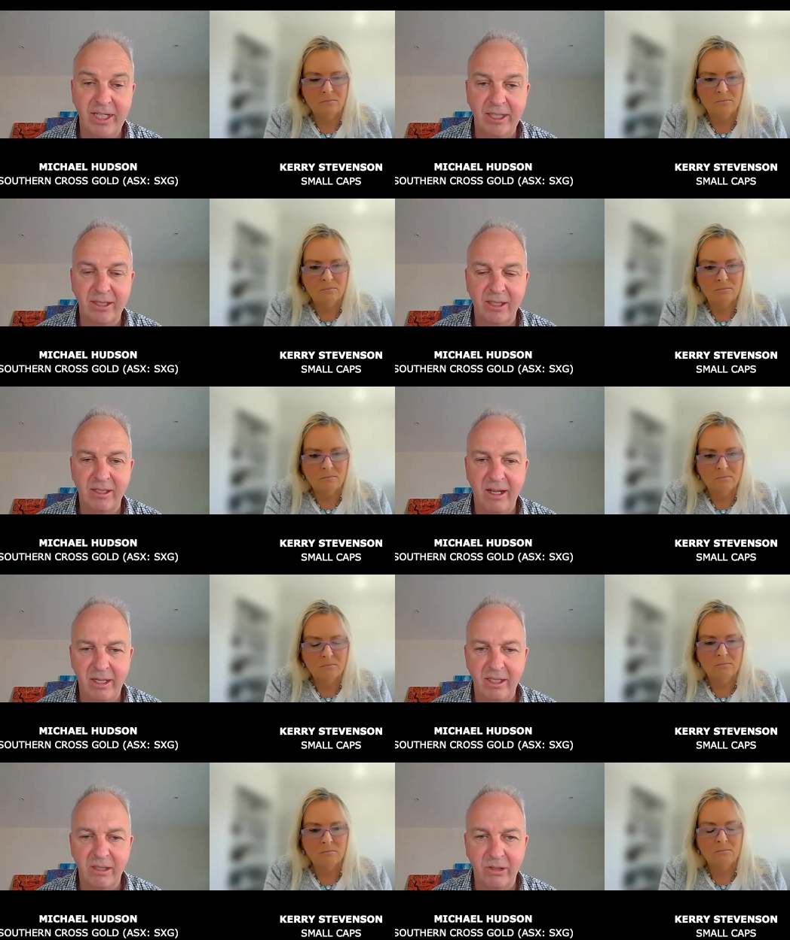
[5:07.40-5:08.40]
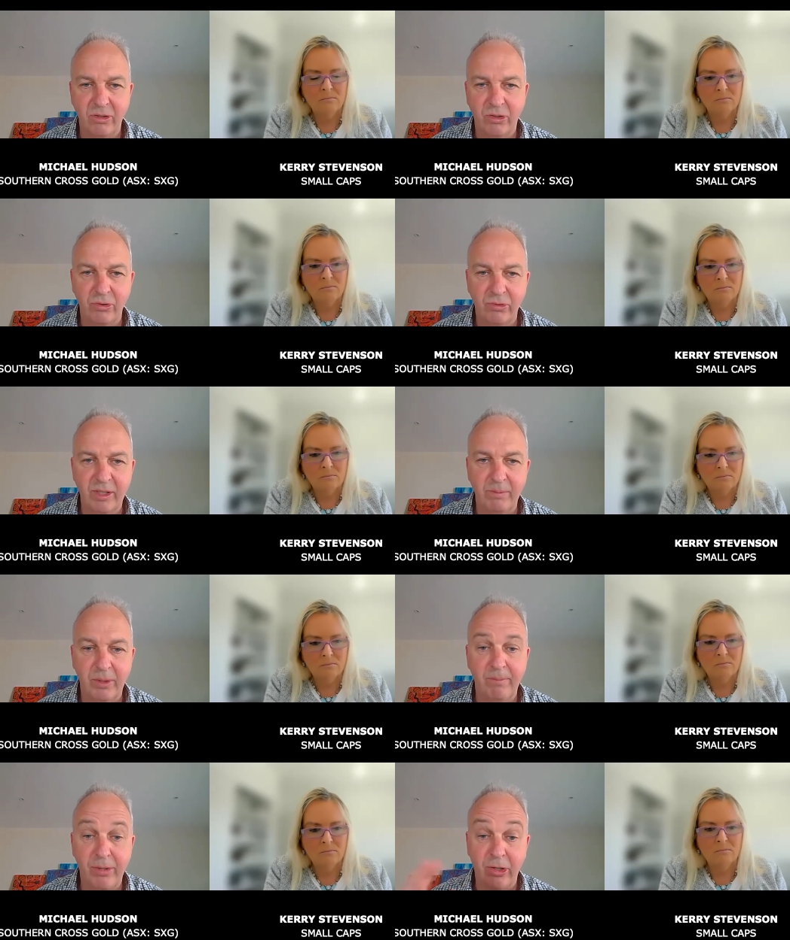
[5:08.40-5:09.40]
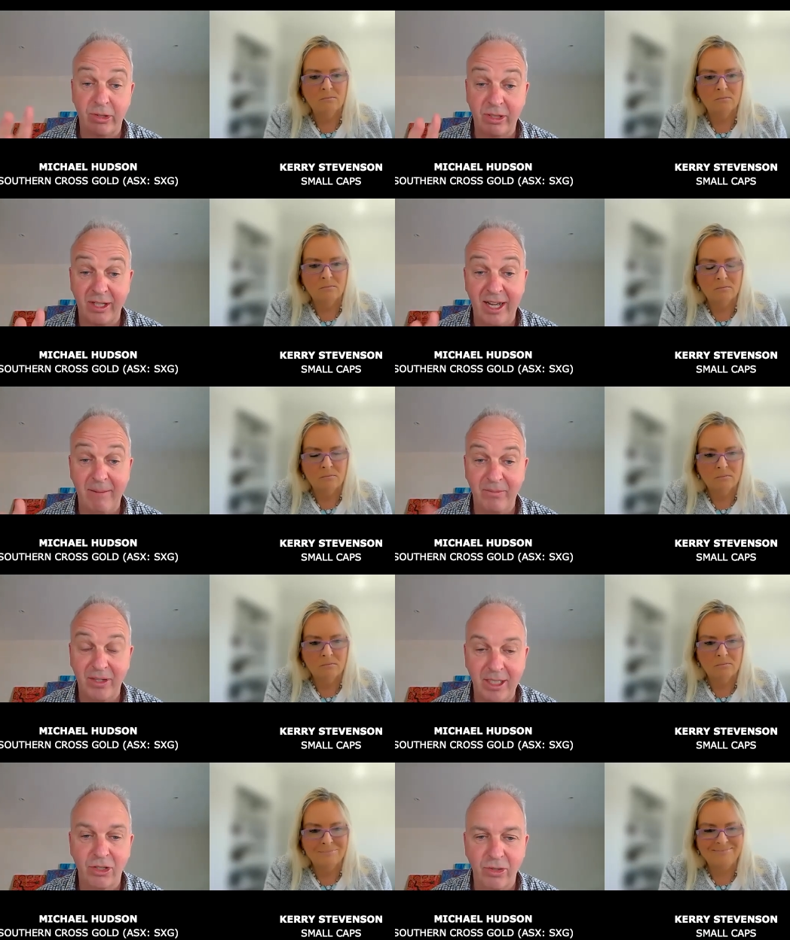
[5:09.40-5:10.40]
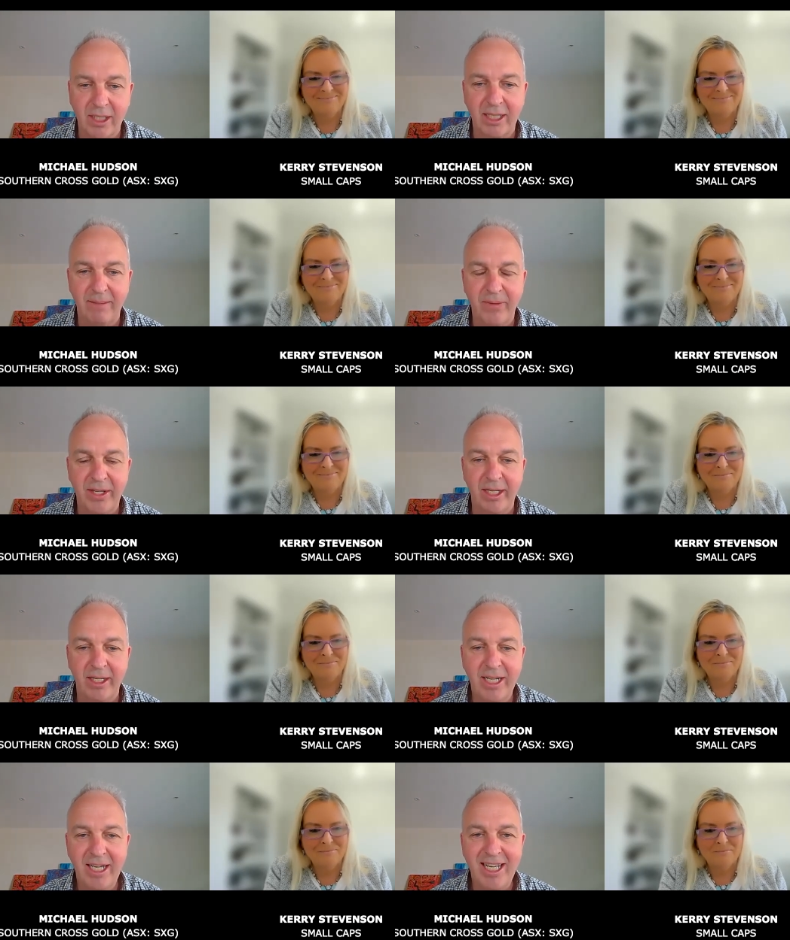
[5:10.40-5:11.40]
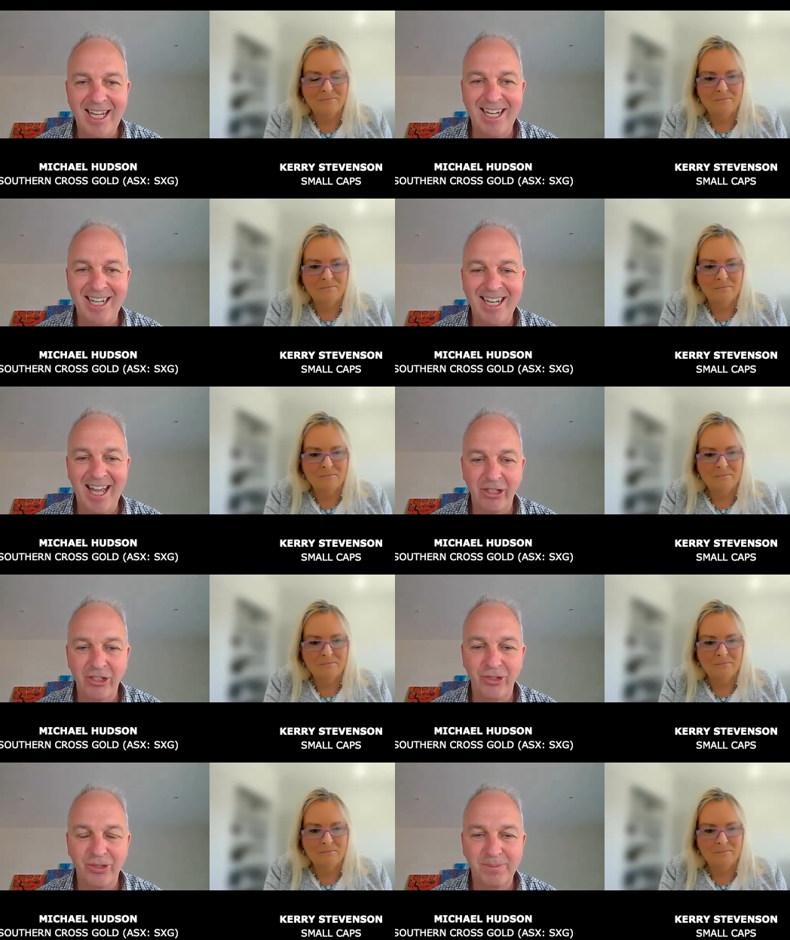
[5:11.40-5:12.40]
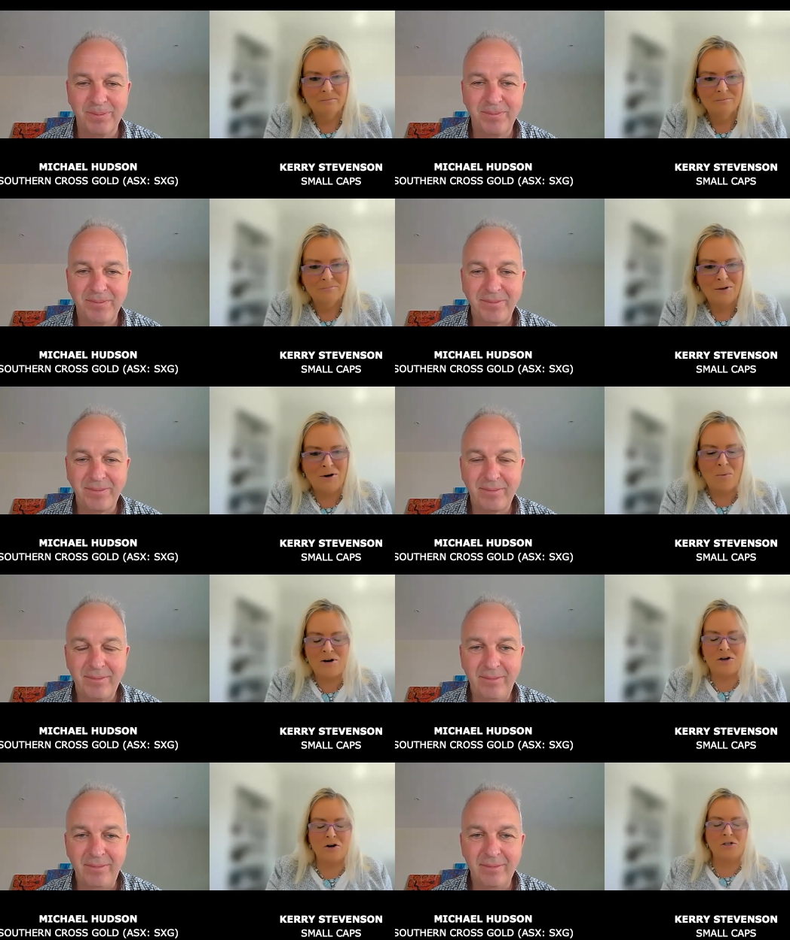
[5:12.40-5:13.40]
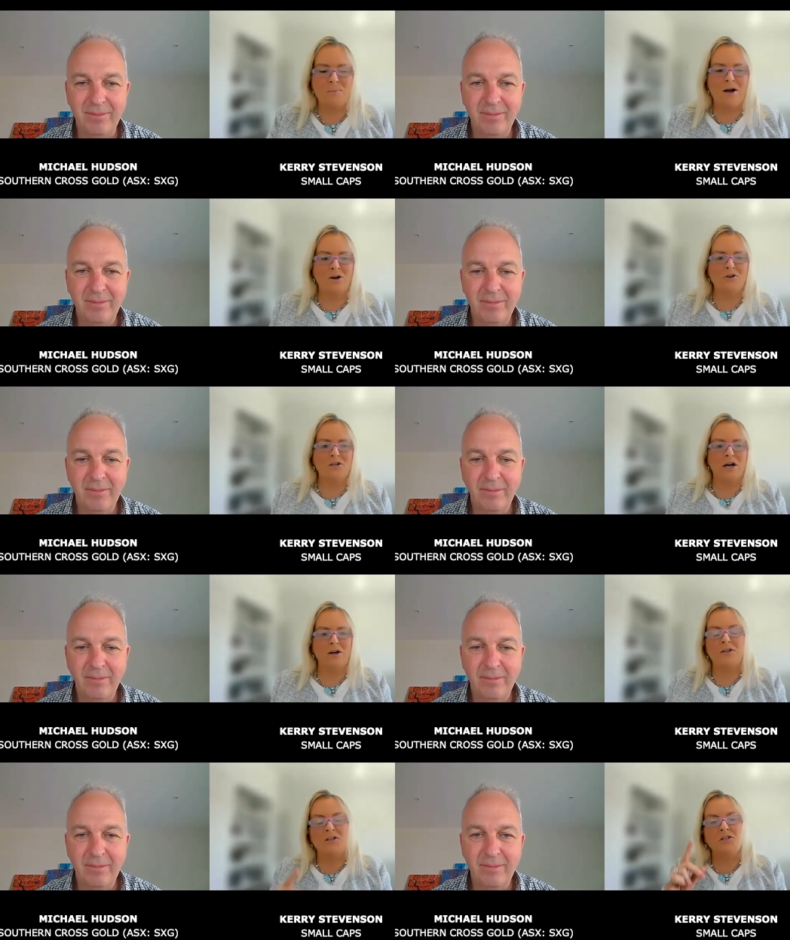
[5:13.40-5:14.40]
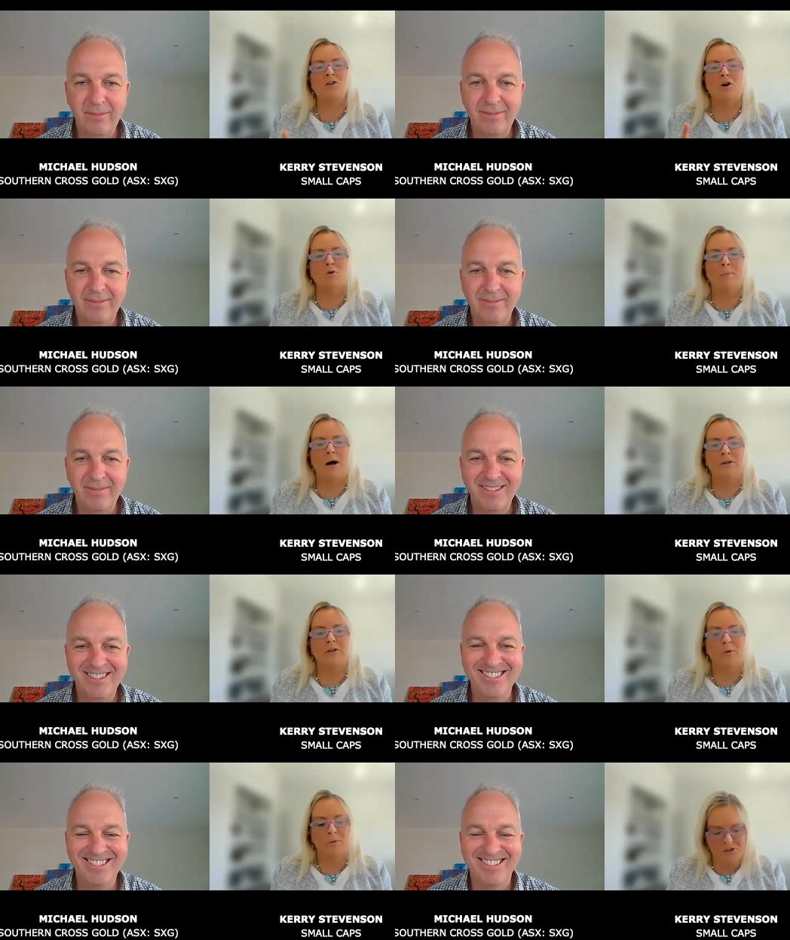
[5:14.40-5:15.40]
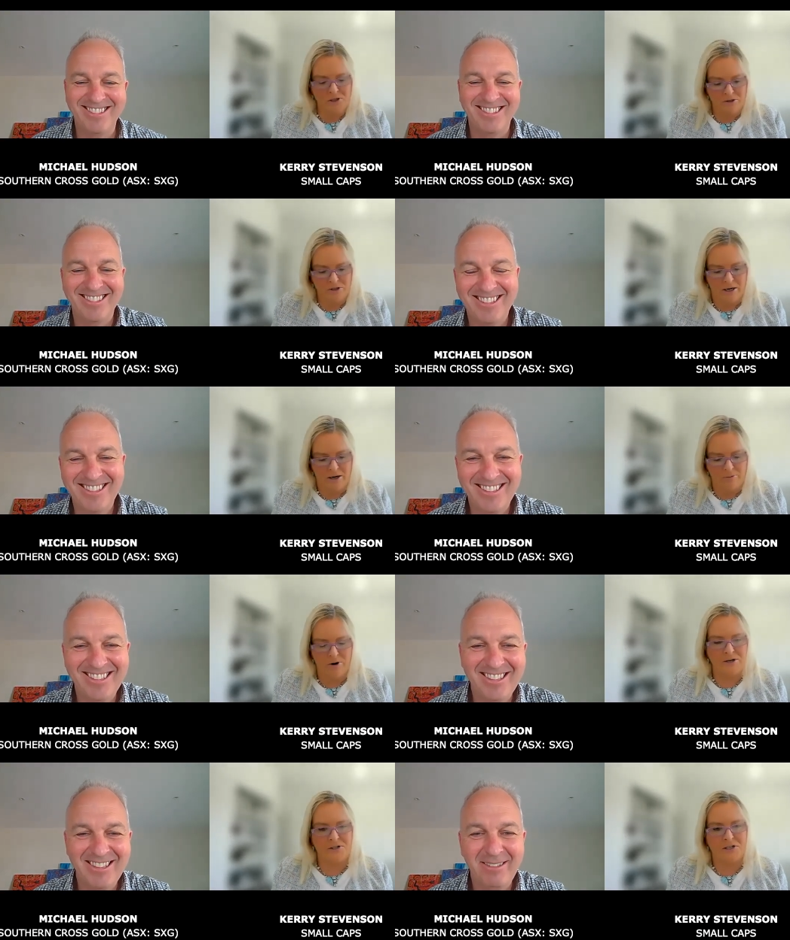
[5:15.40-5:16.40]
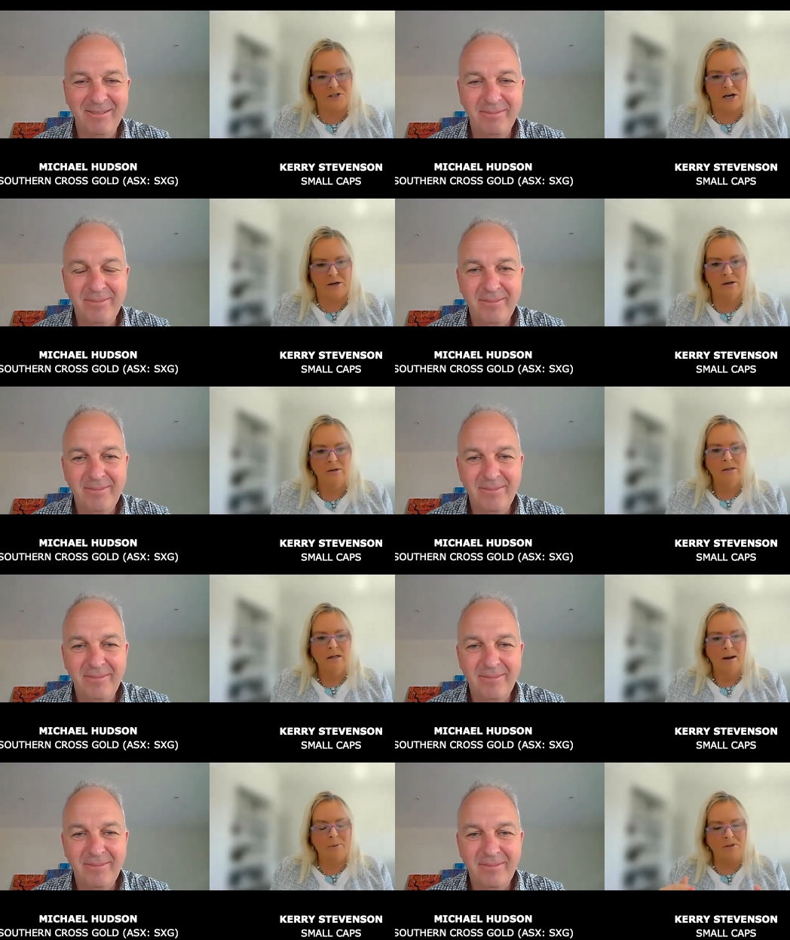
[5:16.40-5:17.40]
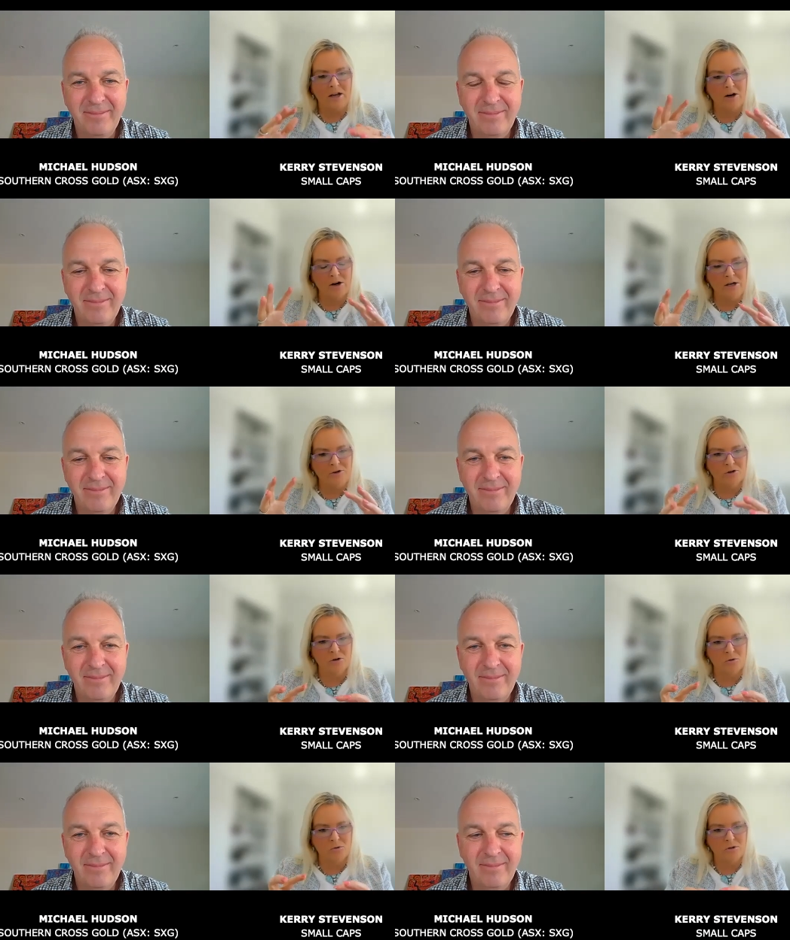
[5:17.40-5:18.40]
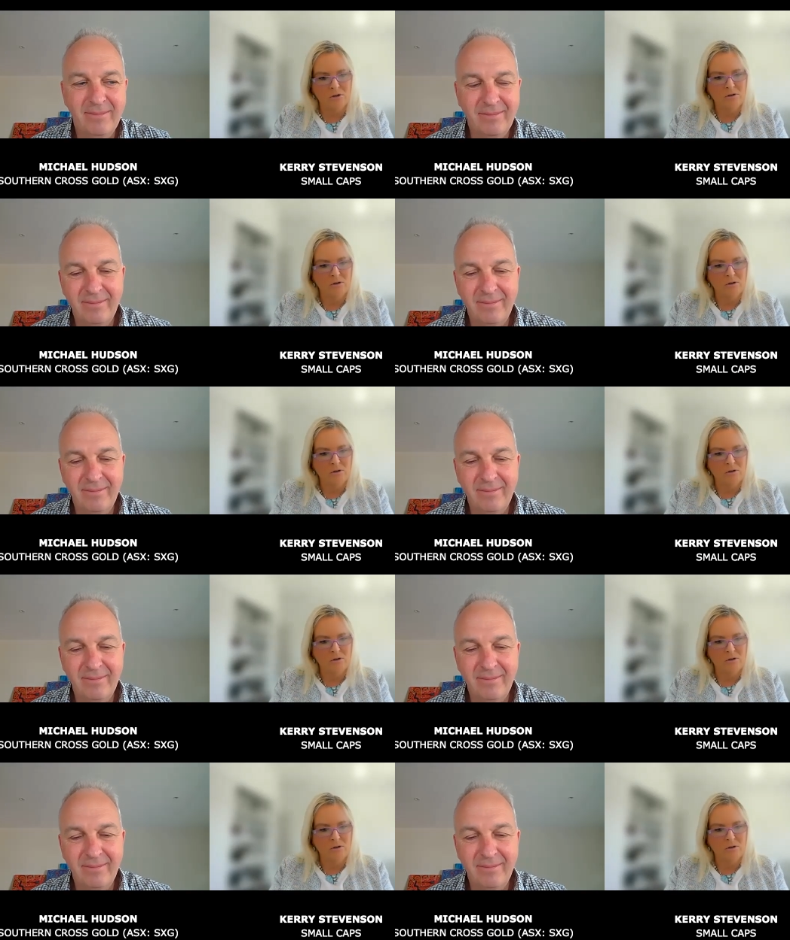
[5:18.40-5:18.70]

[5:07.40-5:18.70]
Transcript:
Speaker 1: meters, and, and this is a jewelry box, um, literally in in that shoot.
Speaker 2: And no wonder you have got a smile on your dial. This is an old mine, though, isn't it, uh, Rising Sun? But they only drilled